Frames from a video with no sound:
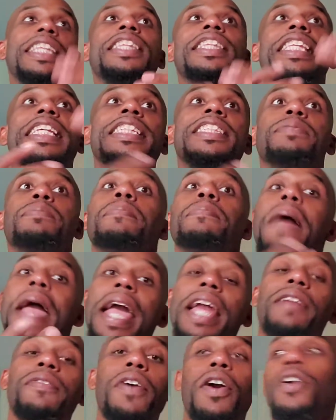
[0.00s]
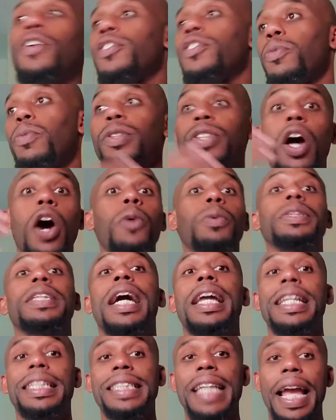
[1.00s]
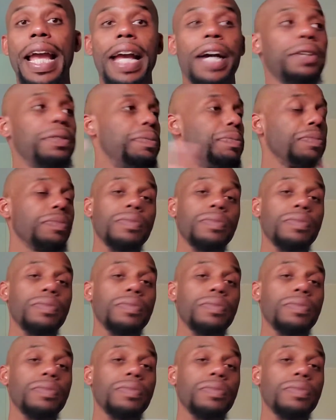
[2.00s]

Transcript: this man of hers was always out of town.